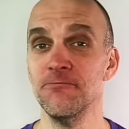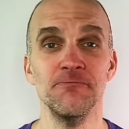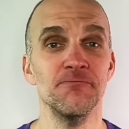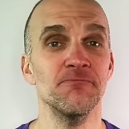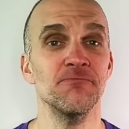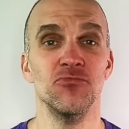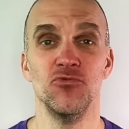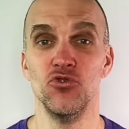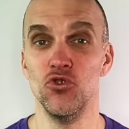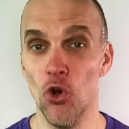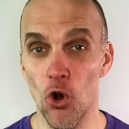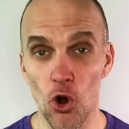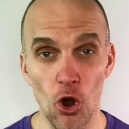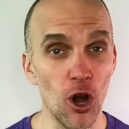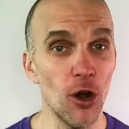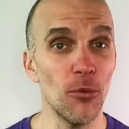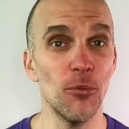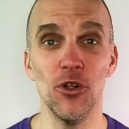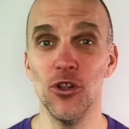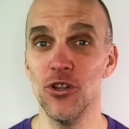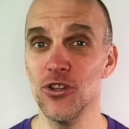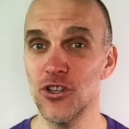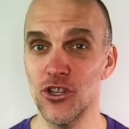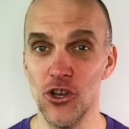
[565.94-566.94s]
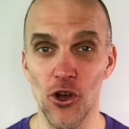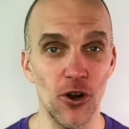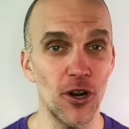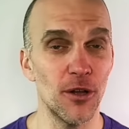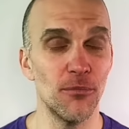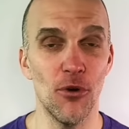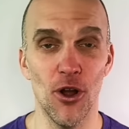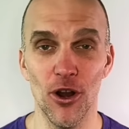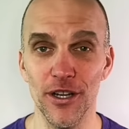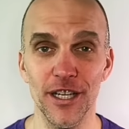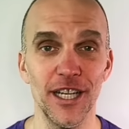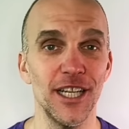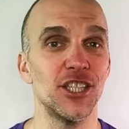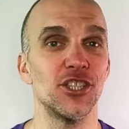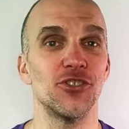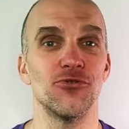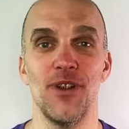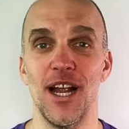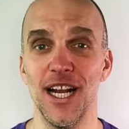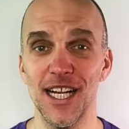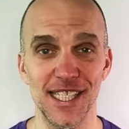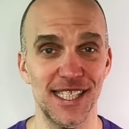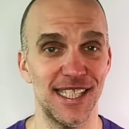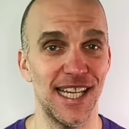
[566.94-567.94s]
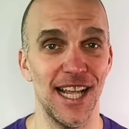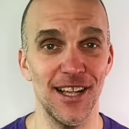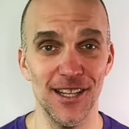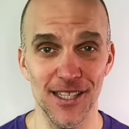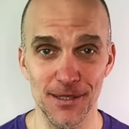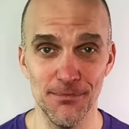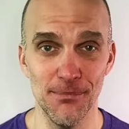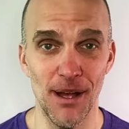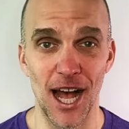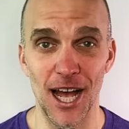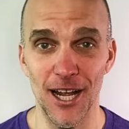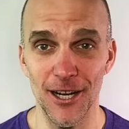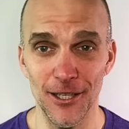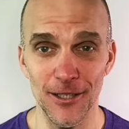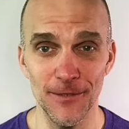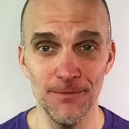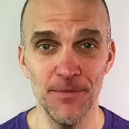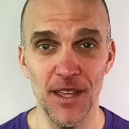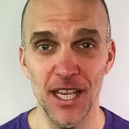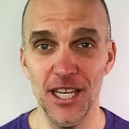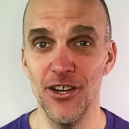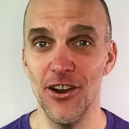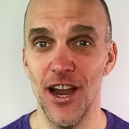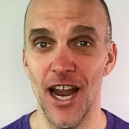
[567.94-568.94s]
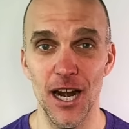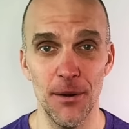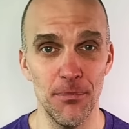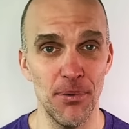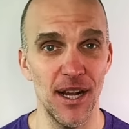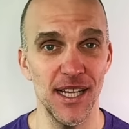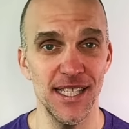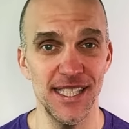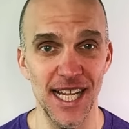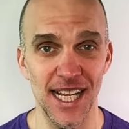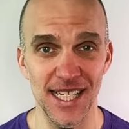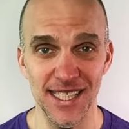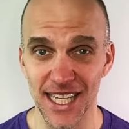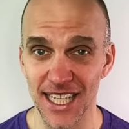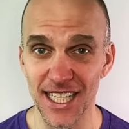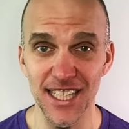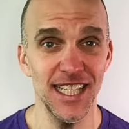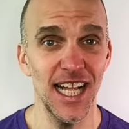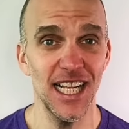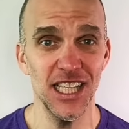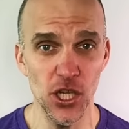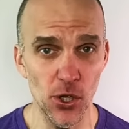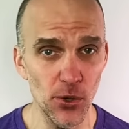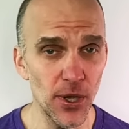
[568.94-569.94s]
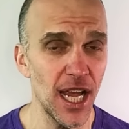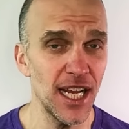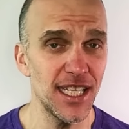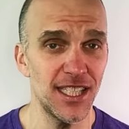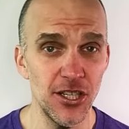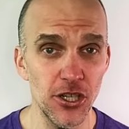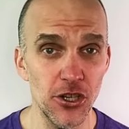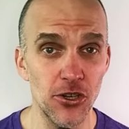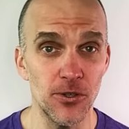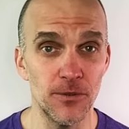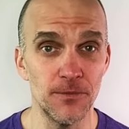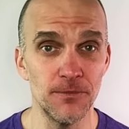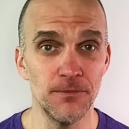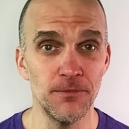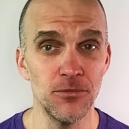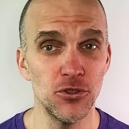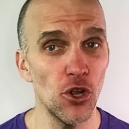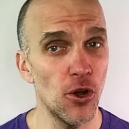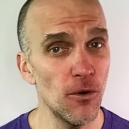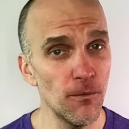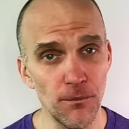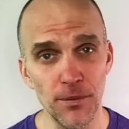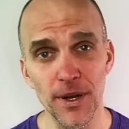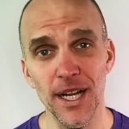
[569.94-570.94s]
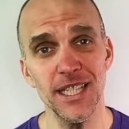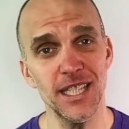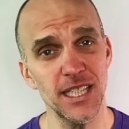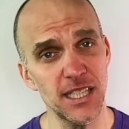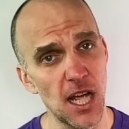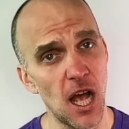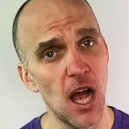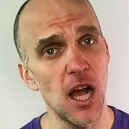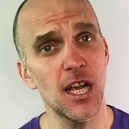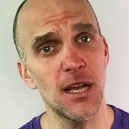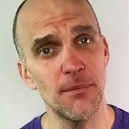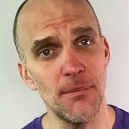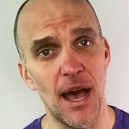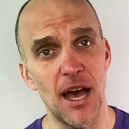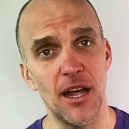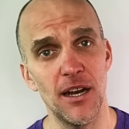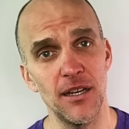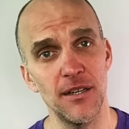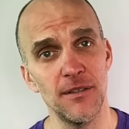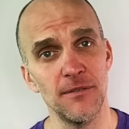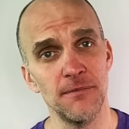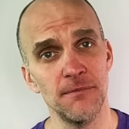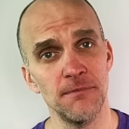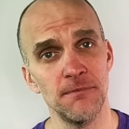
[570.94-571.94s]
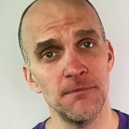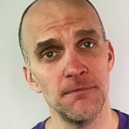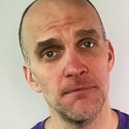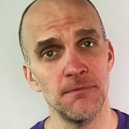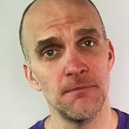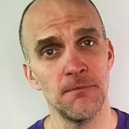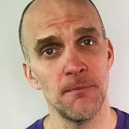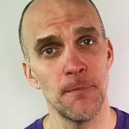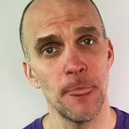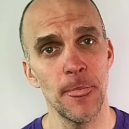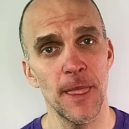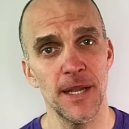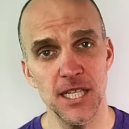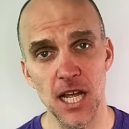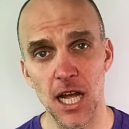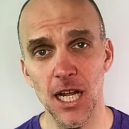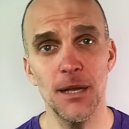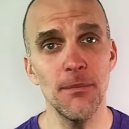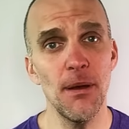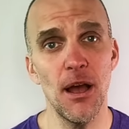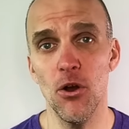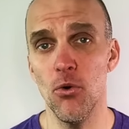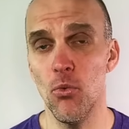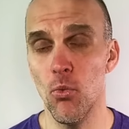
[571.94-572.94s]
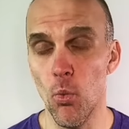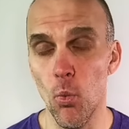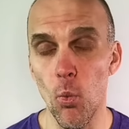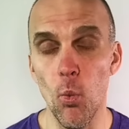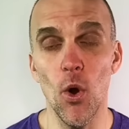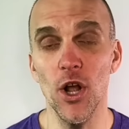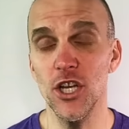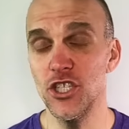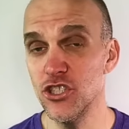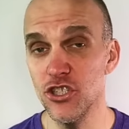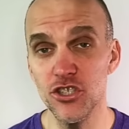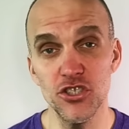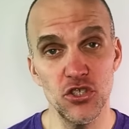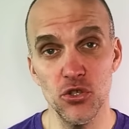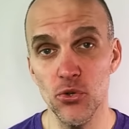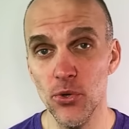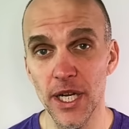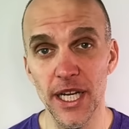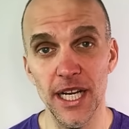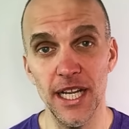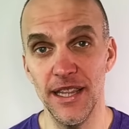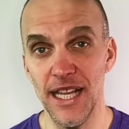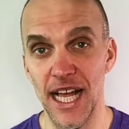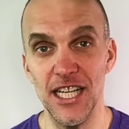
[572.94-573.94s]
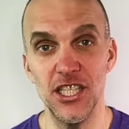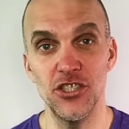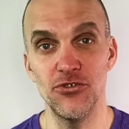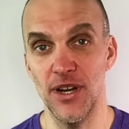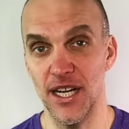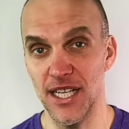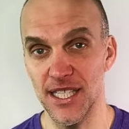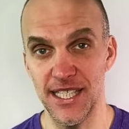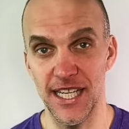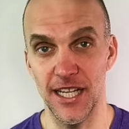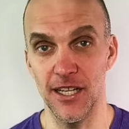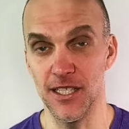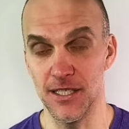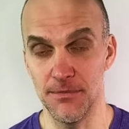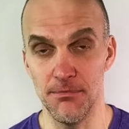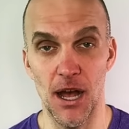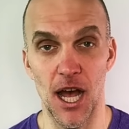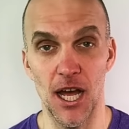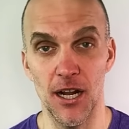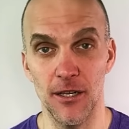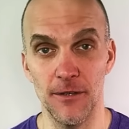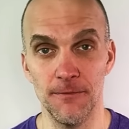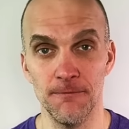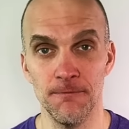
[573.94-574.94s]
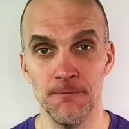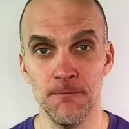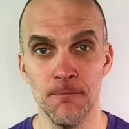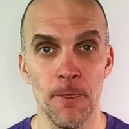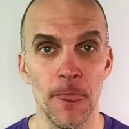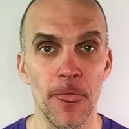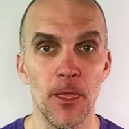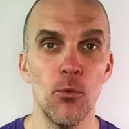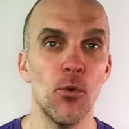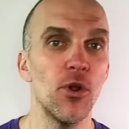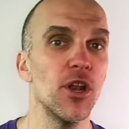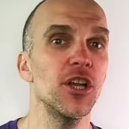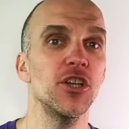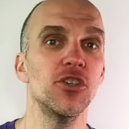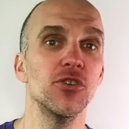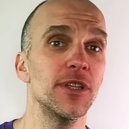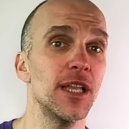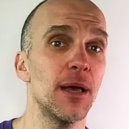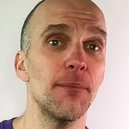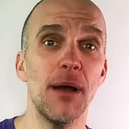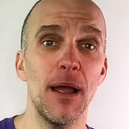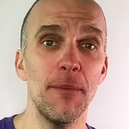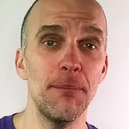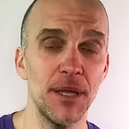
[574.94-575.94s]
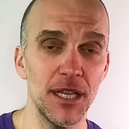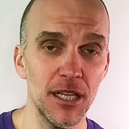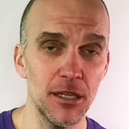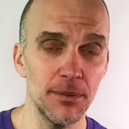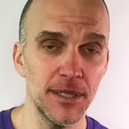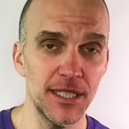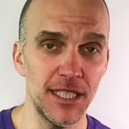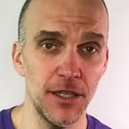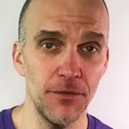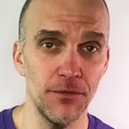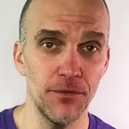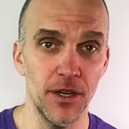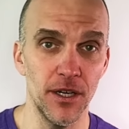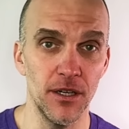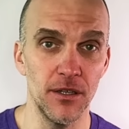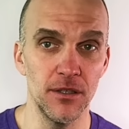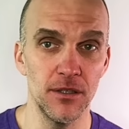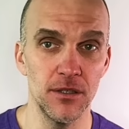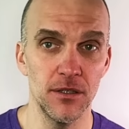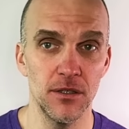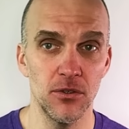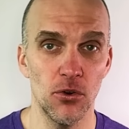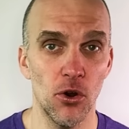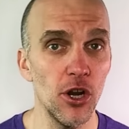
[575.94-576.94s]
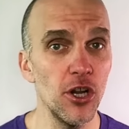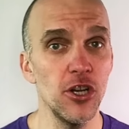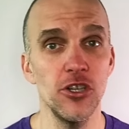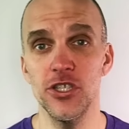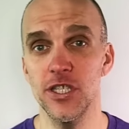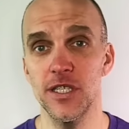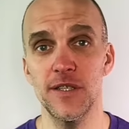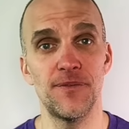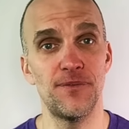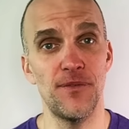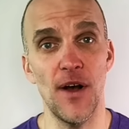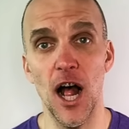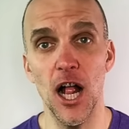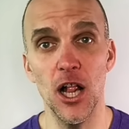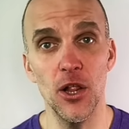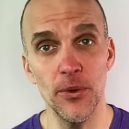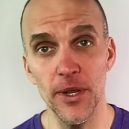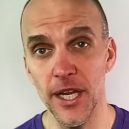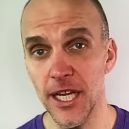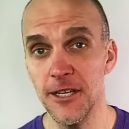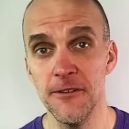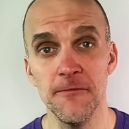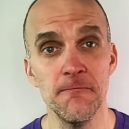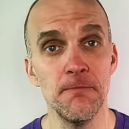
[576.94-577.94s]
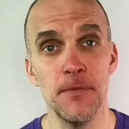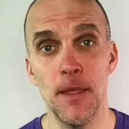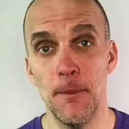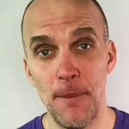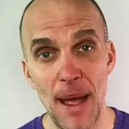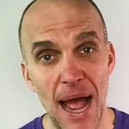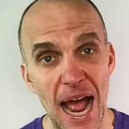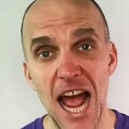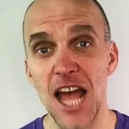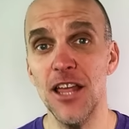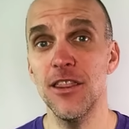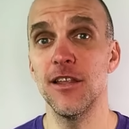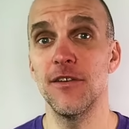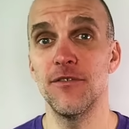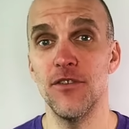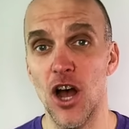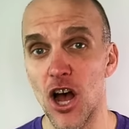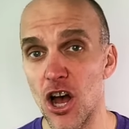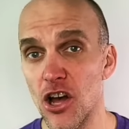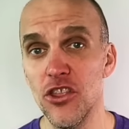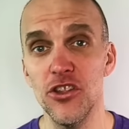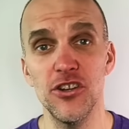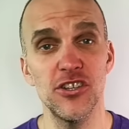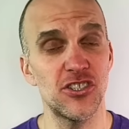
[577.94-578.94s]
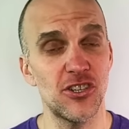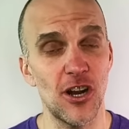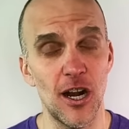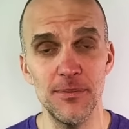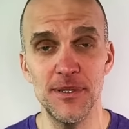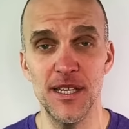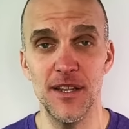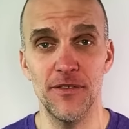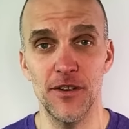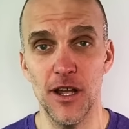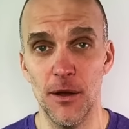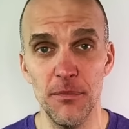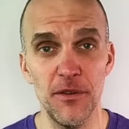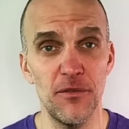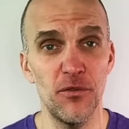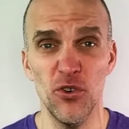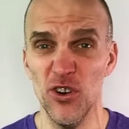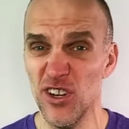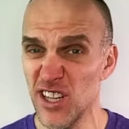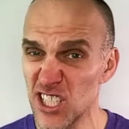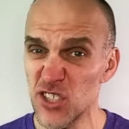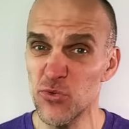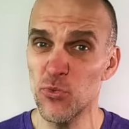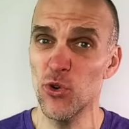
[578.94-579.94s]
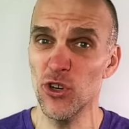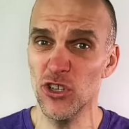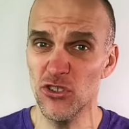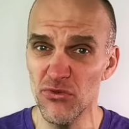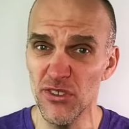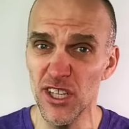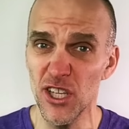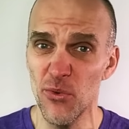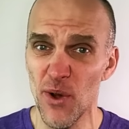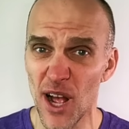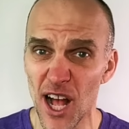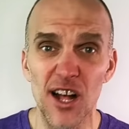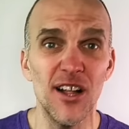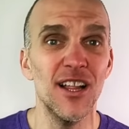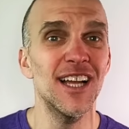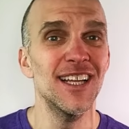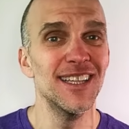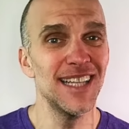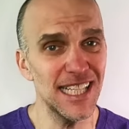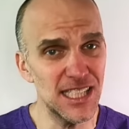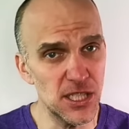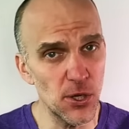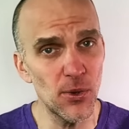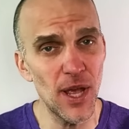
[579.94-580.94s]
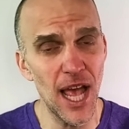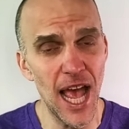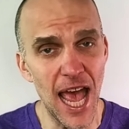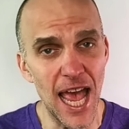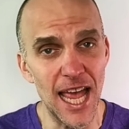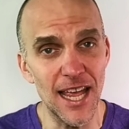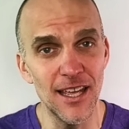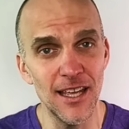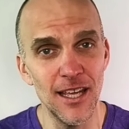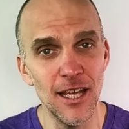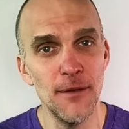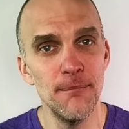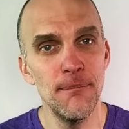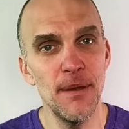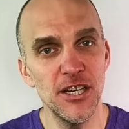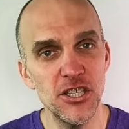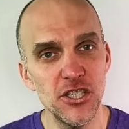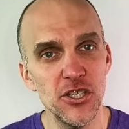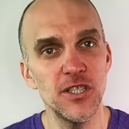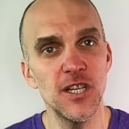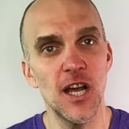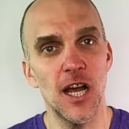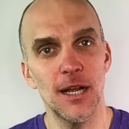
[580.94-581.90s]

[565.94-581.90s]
normal go-to-market direct sales model in your enterprise SaaS, like that's okay too. Don't forget to talk about it. Talk about what you're doing in that direct sales model. What are you doing that might be a little bit different? Or are you just following the path of other startups that have come before you that's worked really well? That's okay. Make sure you talk